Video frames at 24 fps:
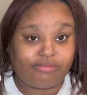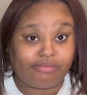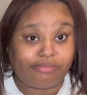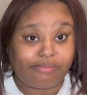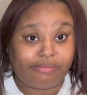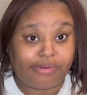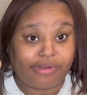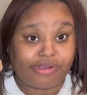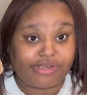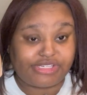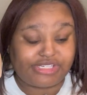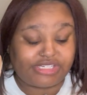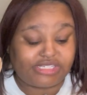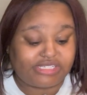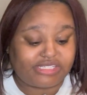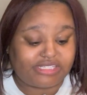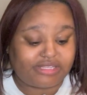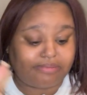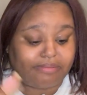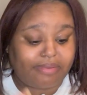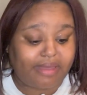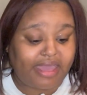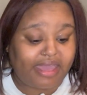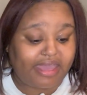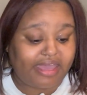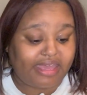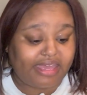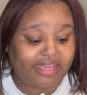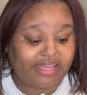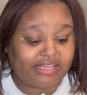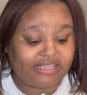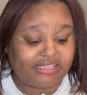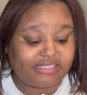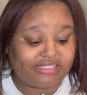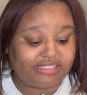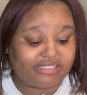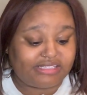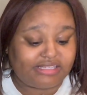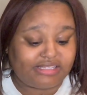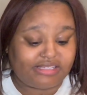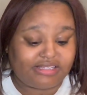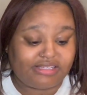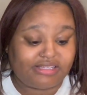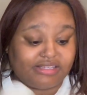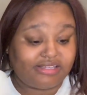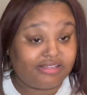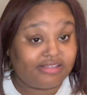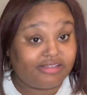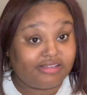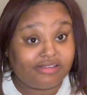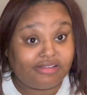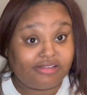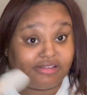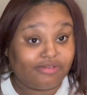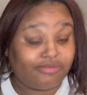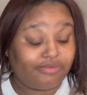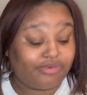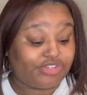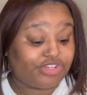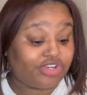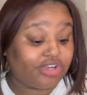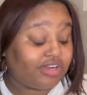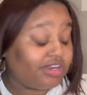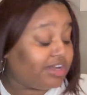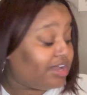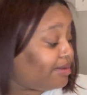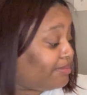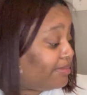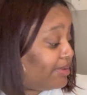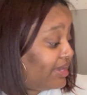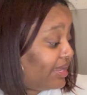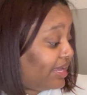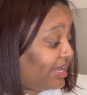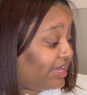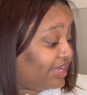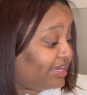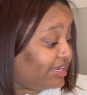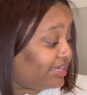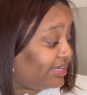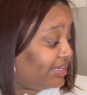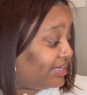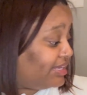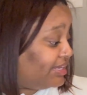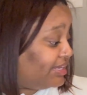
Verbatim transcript: brushes and pads, which are gonna come in handy.